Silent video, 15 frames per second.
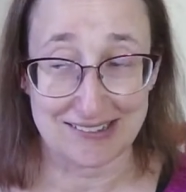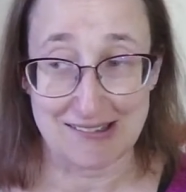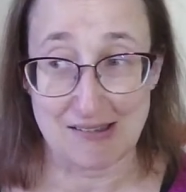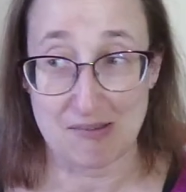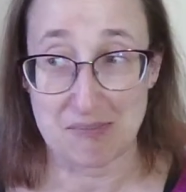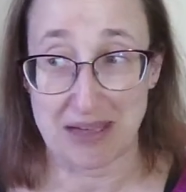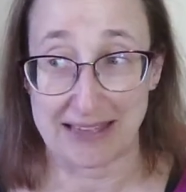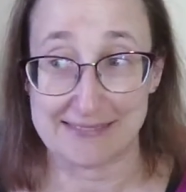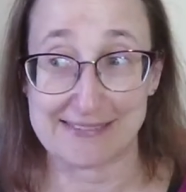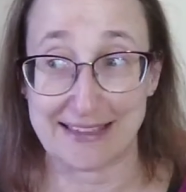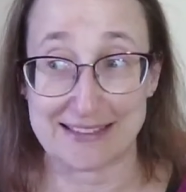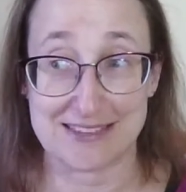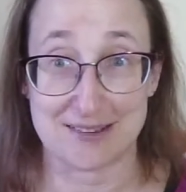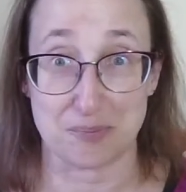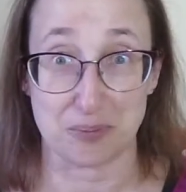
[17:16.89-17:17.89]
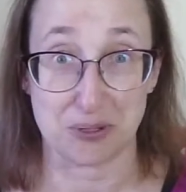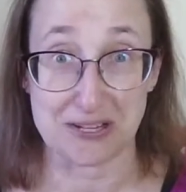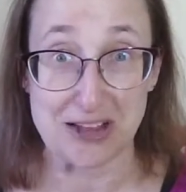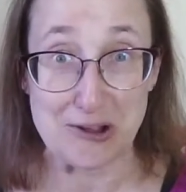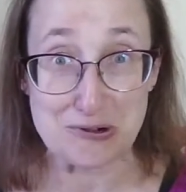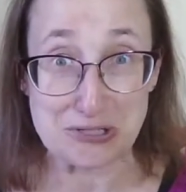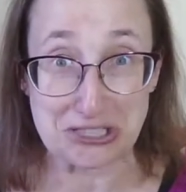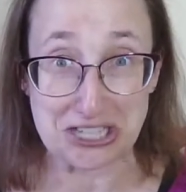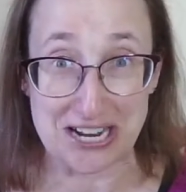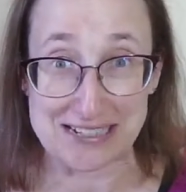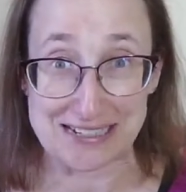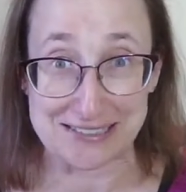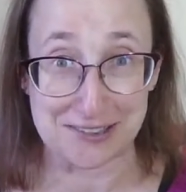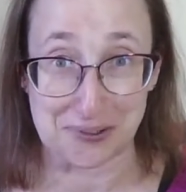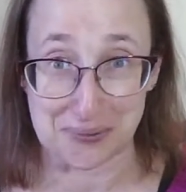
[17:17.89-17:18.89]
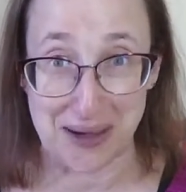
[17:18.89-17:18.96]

and that's brioche and in the